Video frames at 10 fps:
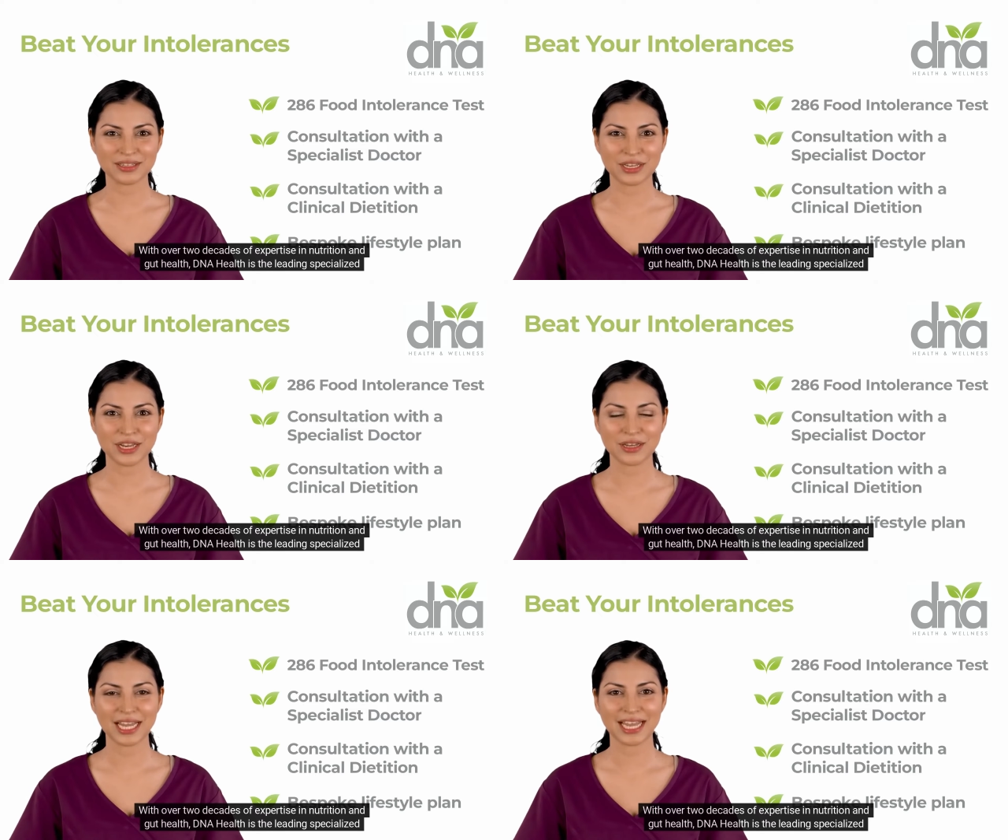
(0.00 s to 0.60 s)

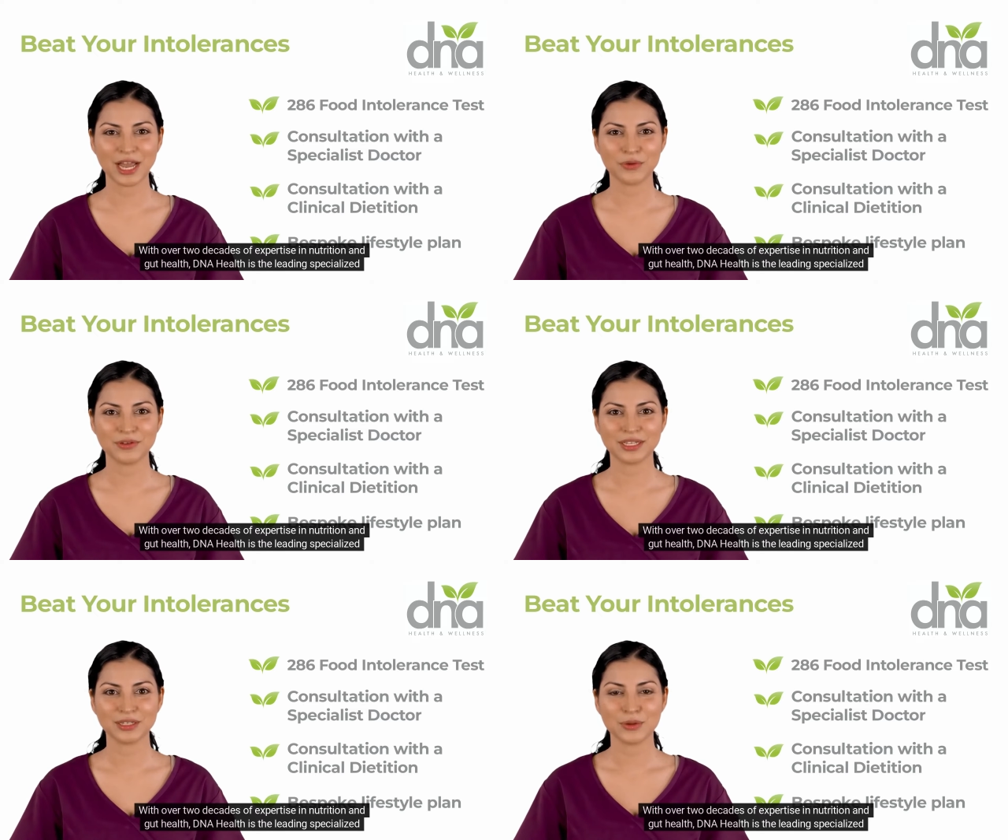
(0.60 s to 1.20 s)
DNA
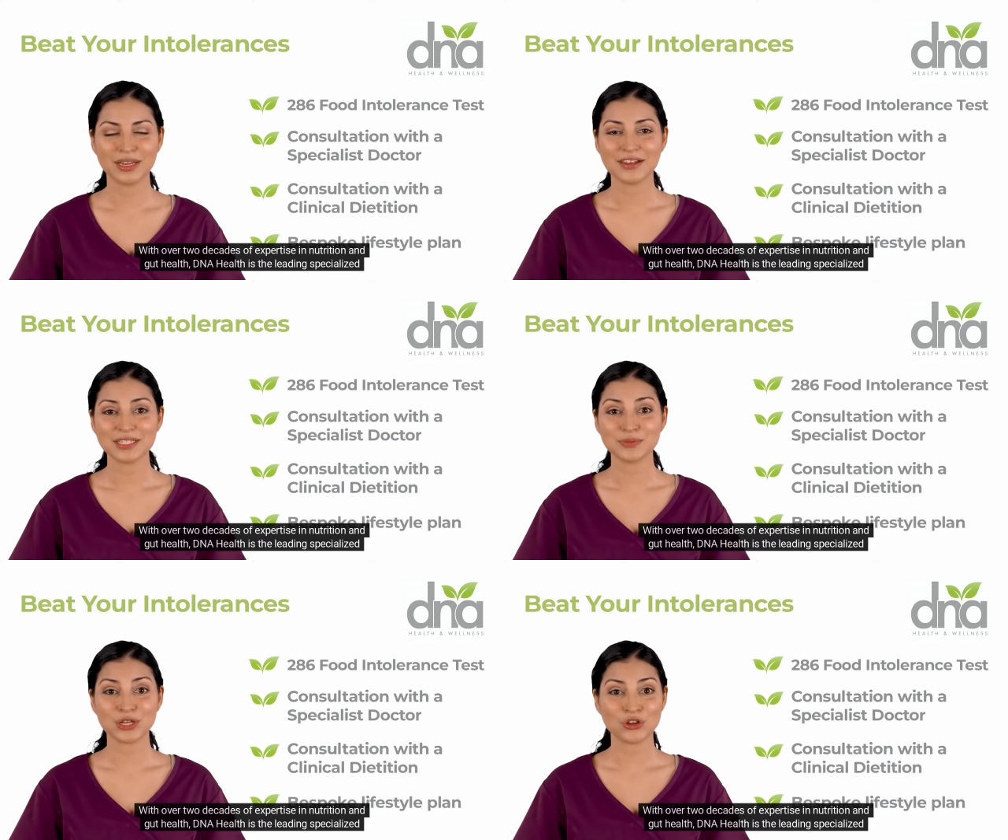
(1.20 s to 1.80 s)
Health is the
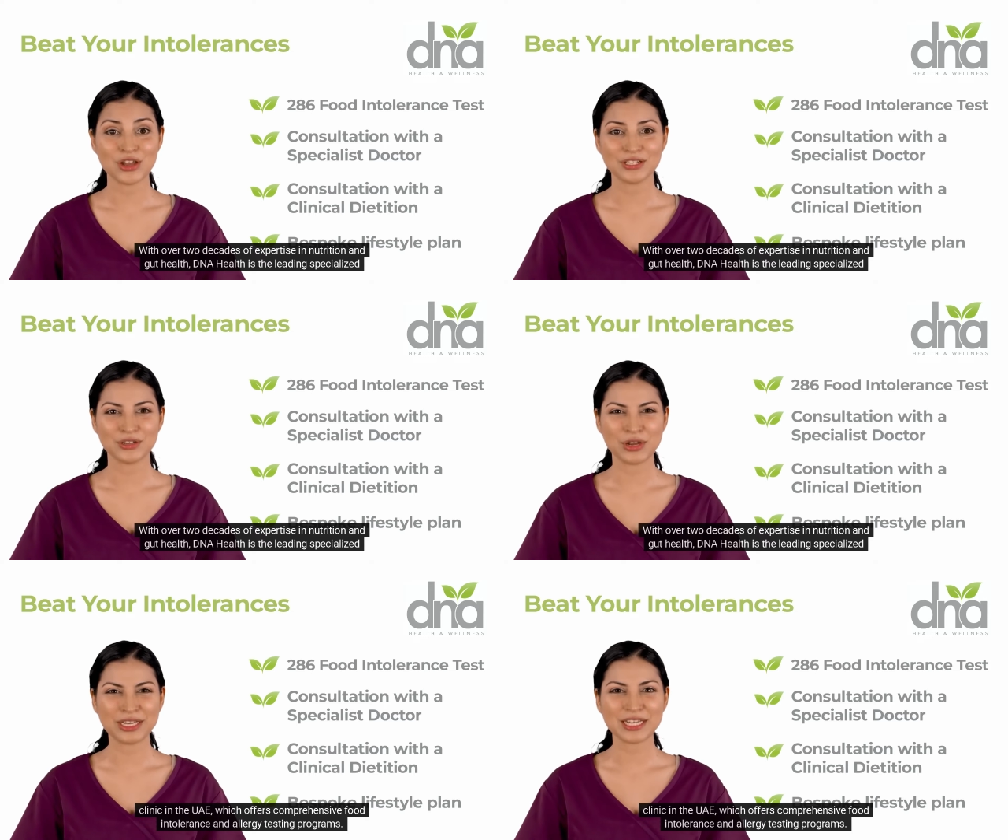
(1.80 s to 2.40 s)
leading
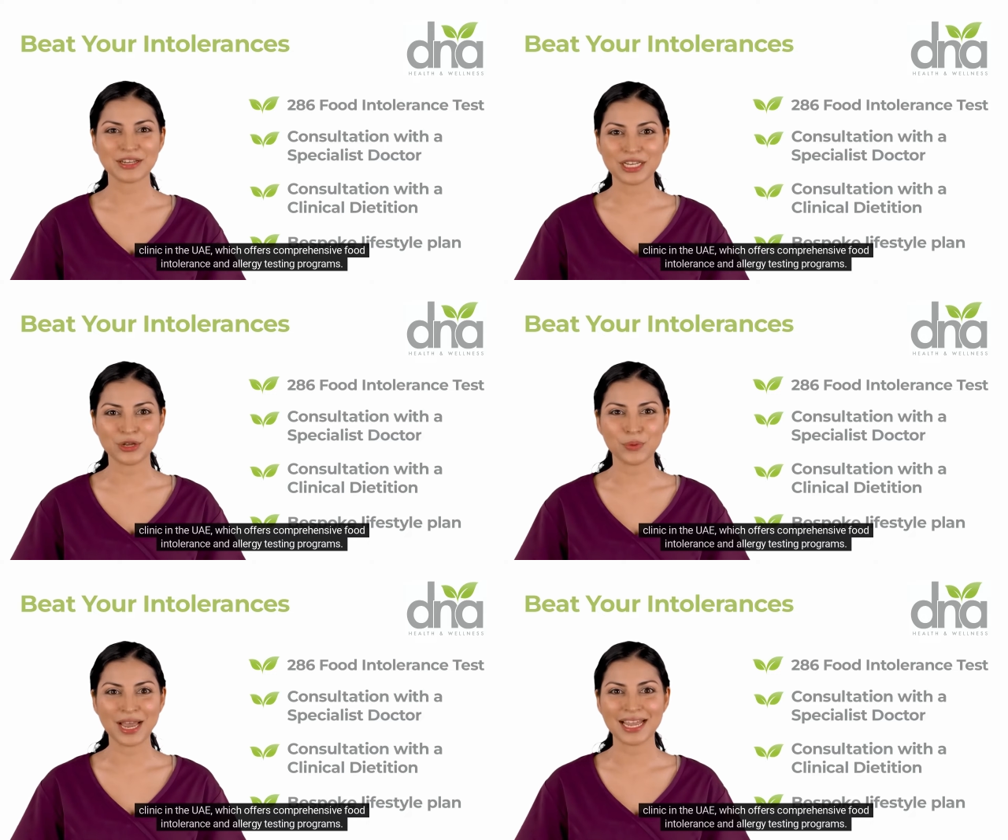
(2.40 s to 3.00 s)
specialized clinic in
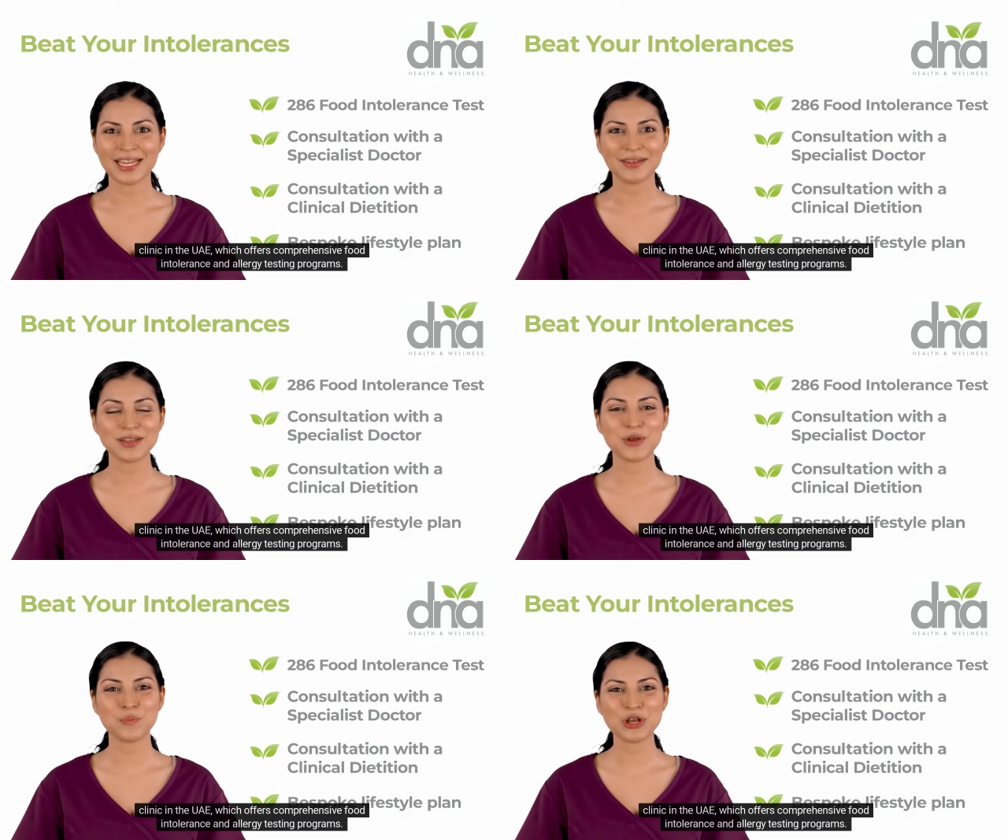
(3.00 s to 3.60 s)
the UAE,
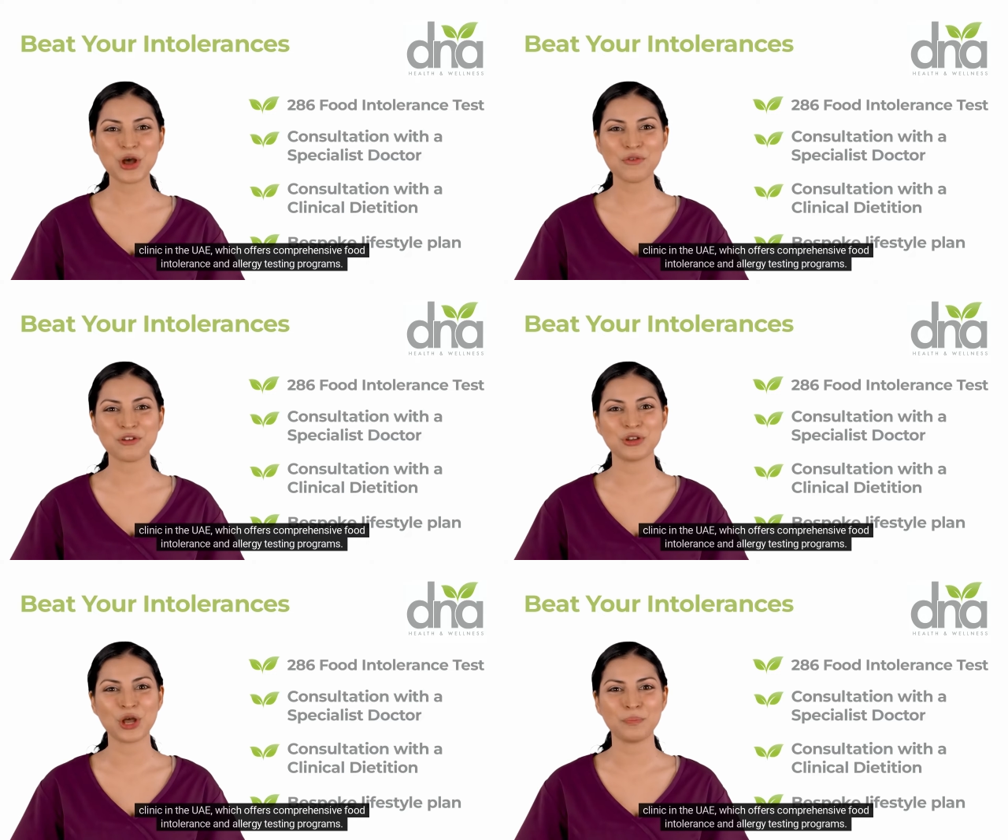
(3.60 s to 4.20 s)
which
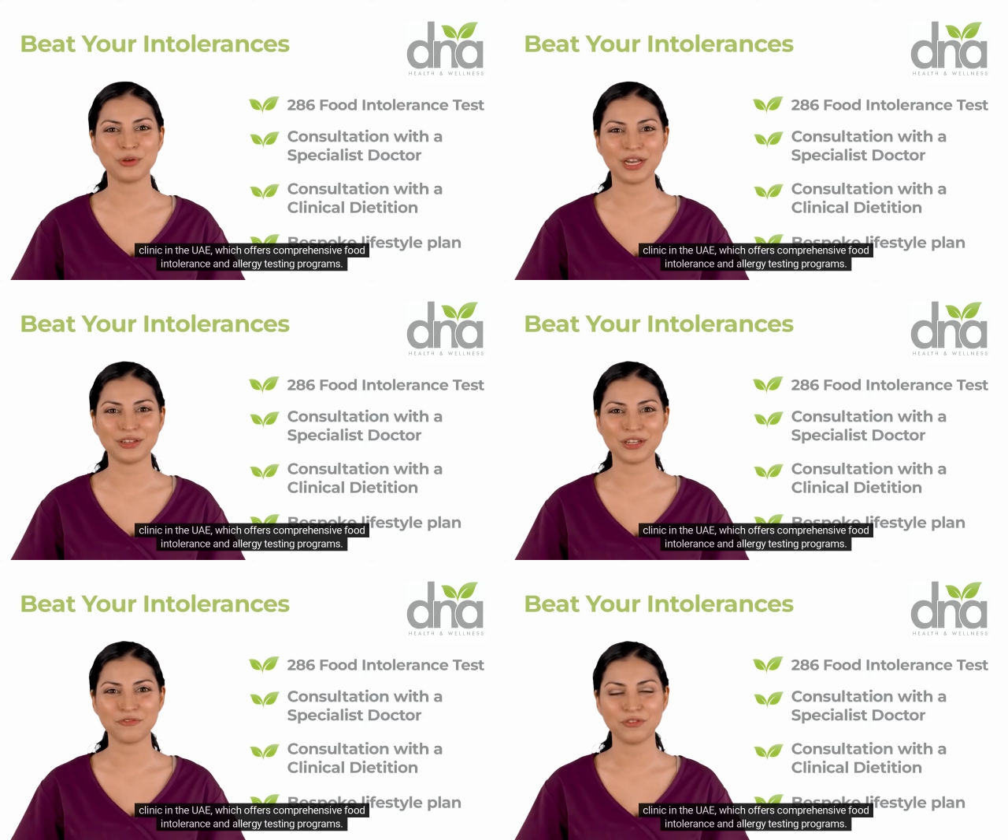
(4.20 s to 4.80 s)
offers
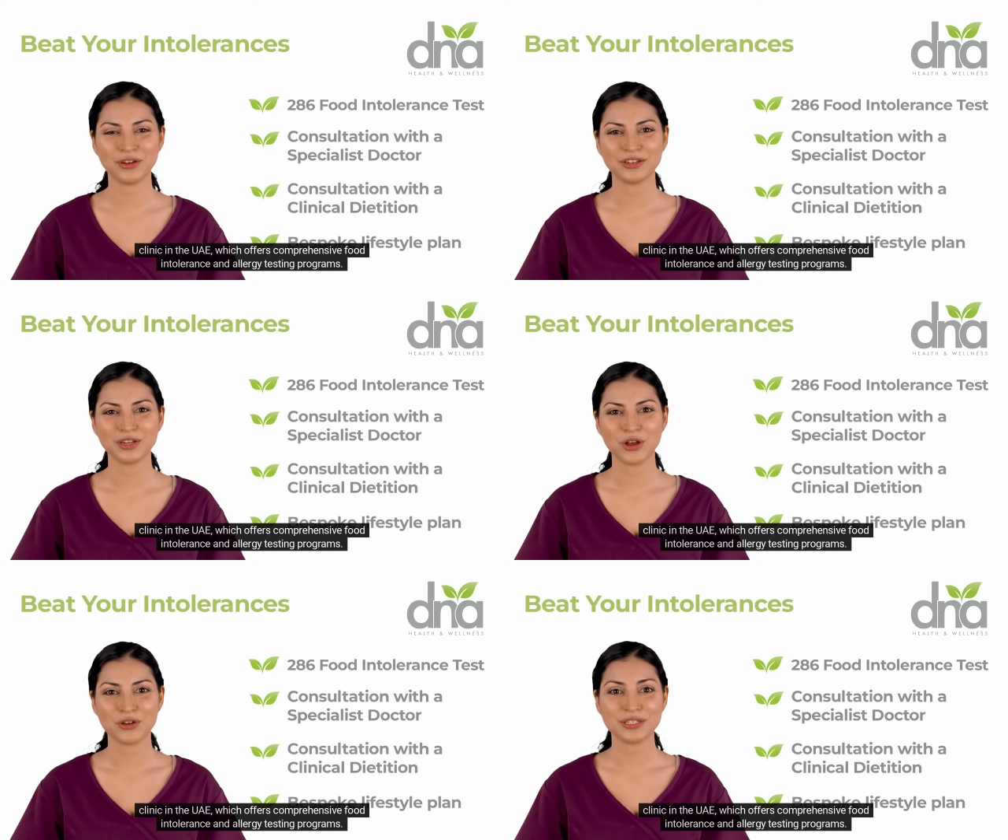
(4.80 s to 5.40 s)
comprehensive food
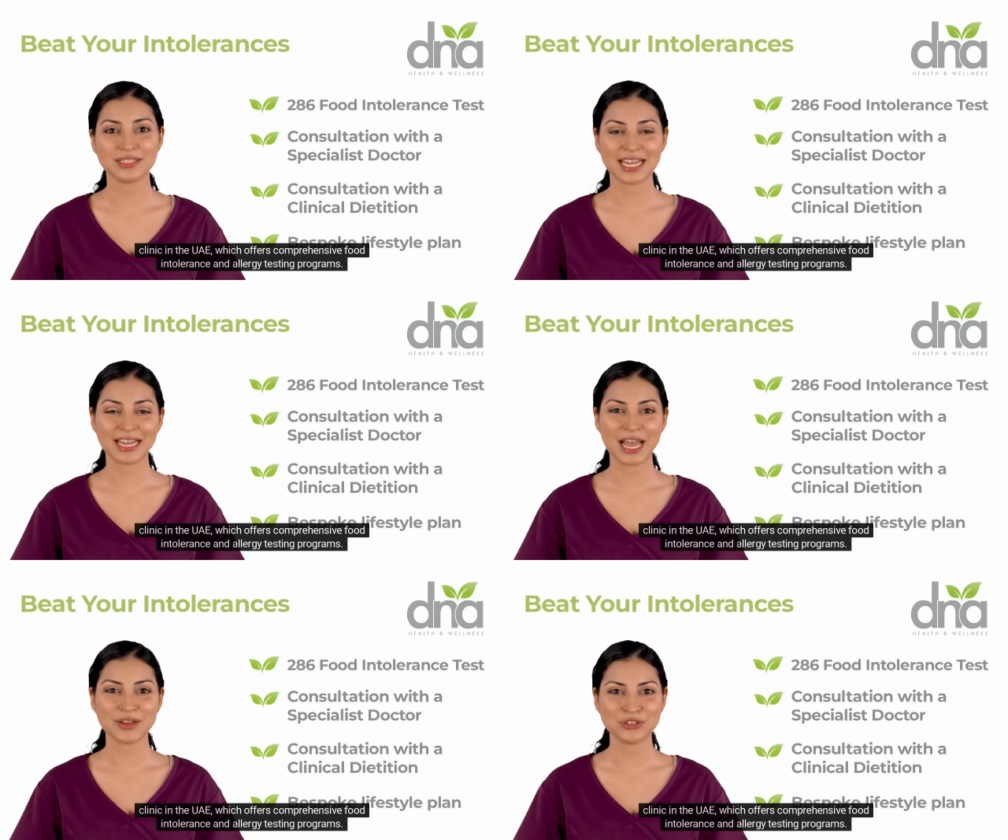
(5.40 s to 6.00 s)
intolerance
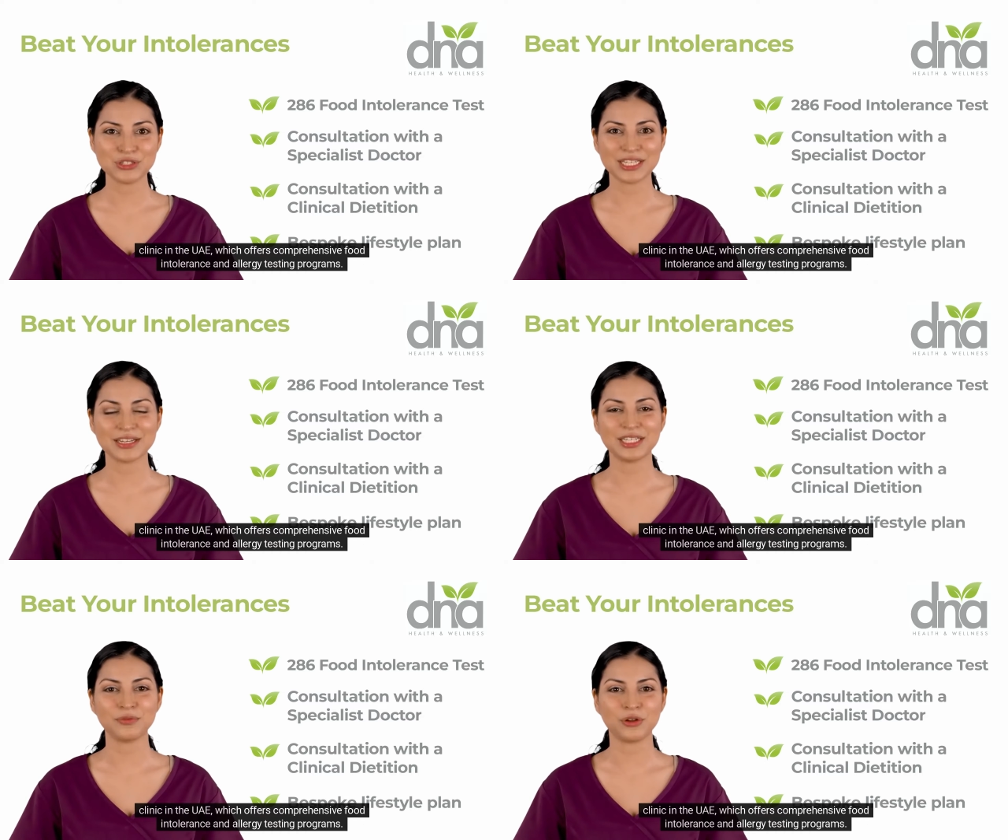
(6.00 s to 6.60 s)
and allergy
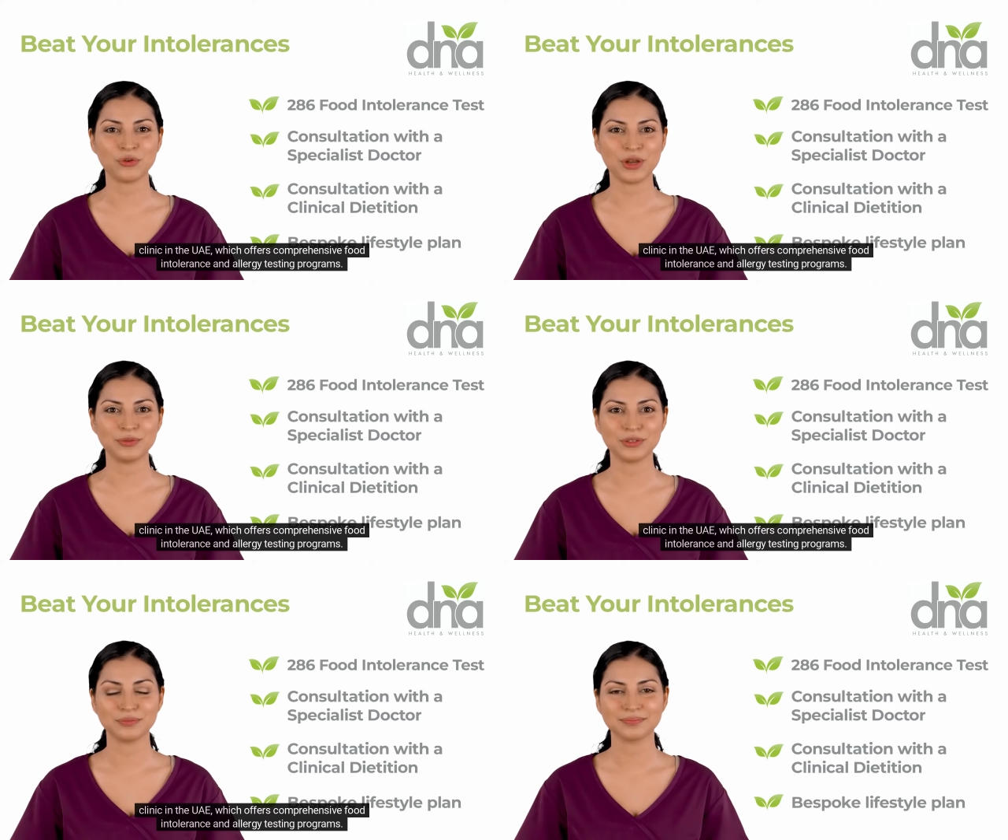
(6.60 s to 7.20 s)
testing
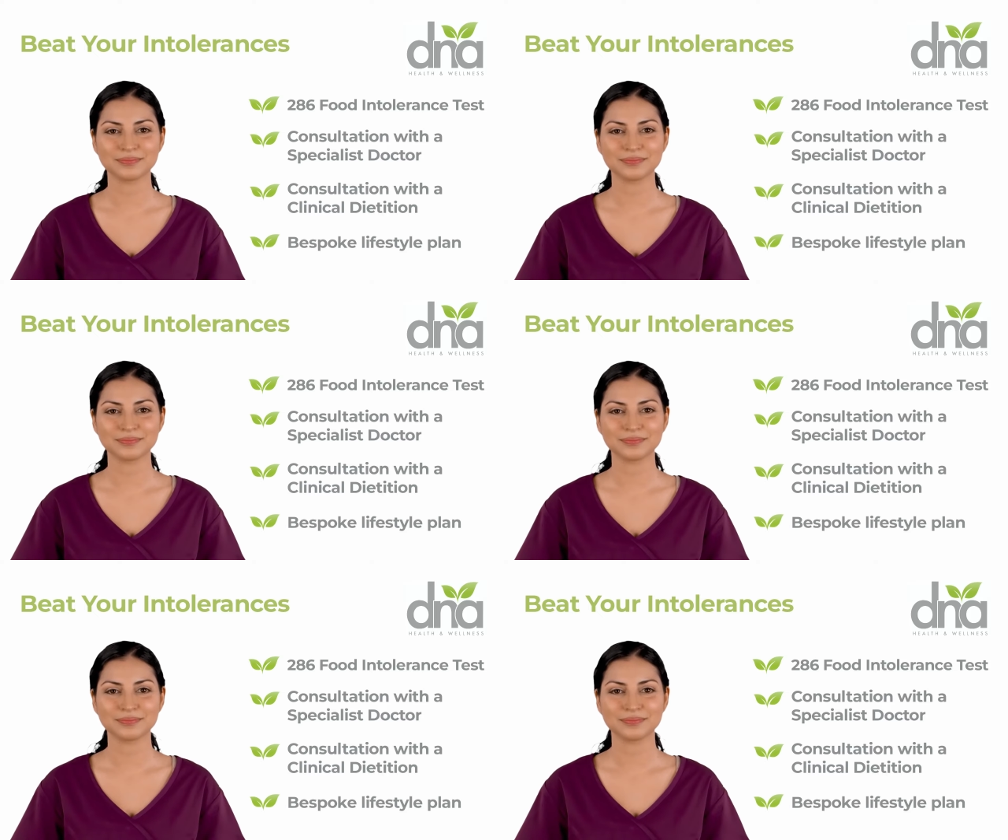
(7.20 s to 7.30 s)
programs.